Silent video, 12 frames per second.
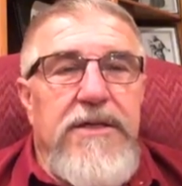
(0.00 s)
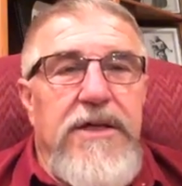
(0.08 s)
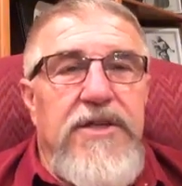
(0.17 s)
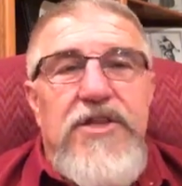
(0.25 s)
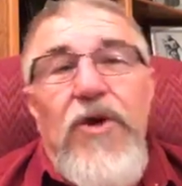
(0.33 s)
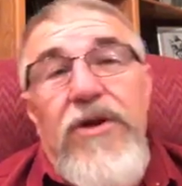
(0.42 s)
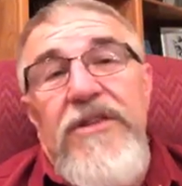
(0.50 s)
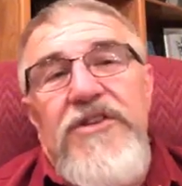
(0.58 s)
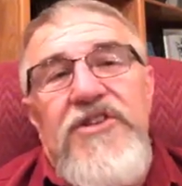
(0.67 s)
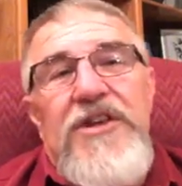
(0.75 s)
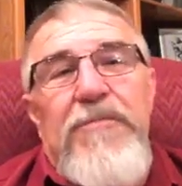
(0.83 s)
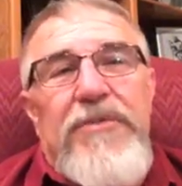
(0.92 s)
And so, in the
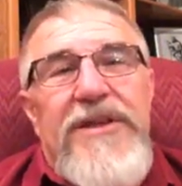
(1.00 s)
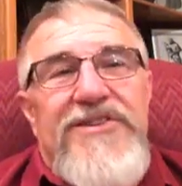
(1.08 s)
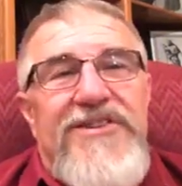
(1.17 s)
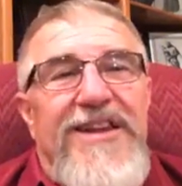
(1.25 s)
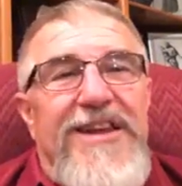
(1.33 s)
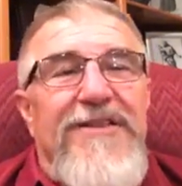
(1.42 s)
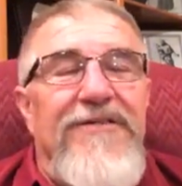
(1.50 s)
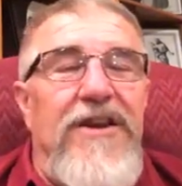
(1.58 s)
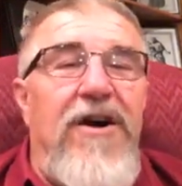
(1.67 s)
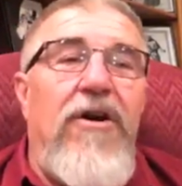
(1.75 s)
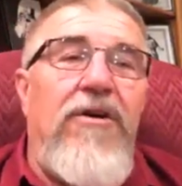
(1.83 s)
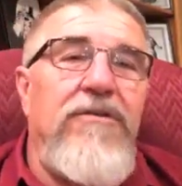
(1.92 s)
simplicity of it
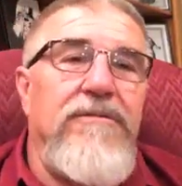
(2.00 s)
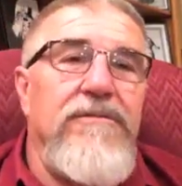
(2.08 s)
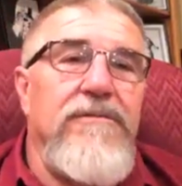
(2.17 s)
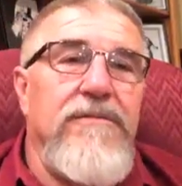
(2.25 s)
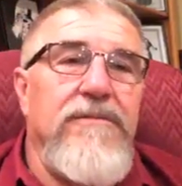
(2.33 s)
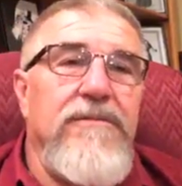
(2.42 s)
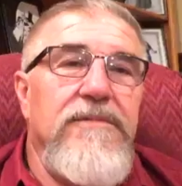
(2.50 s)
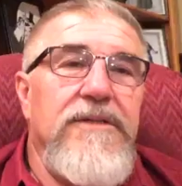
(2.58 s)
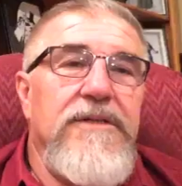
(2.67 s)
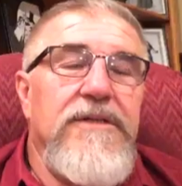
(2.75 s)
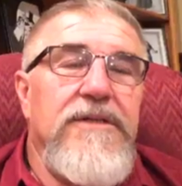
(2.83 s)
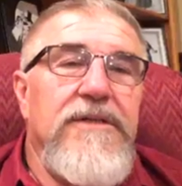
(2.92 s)
all,
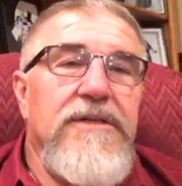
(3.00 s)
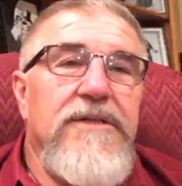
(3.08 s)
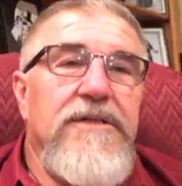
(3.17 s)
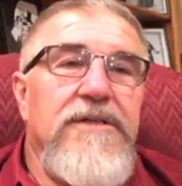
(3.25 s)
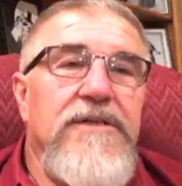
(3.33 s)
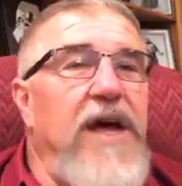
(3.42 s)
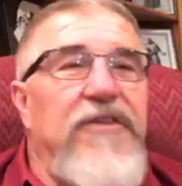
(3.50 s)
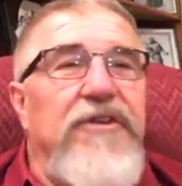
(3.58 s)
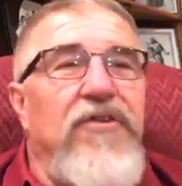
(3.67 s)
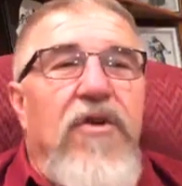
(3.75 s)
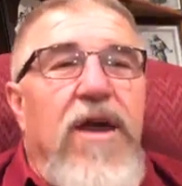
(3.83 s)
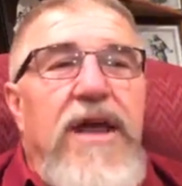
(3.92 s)

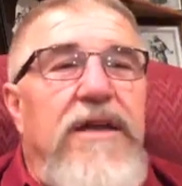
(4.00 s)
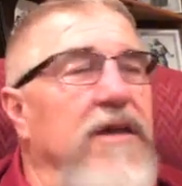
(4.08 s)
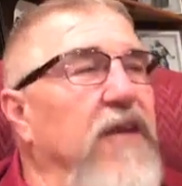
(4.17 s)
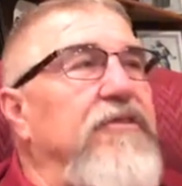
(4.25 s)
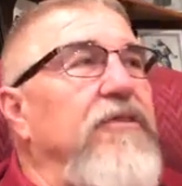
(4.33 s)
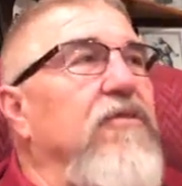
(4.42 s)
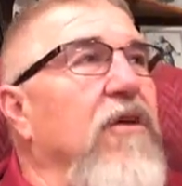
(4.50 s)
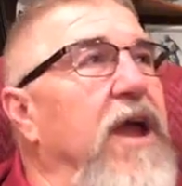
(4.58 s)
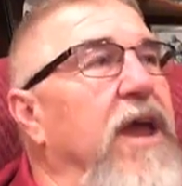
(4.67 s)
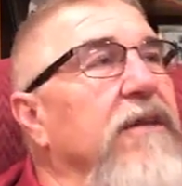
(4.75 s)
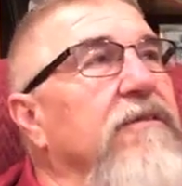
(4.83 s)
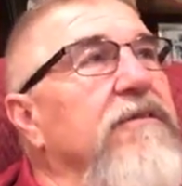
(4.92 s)
Nothing great, nothing
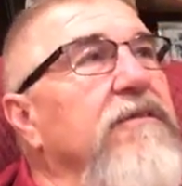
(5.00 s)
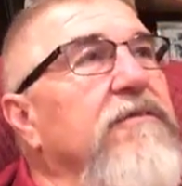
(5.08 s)
grand,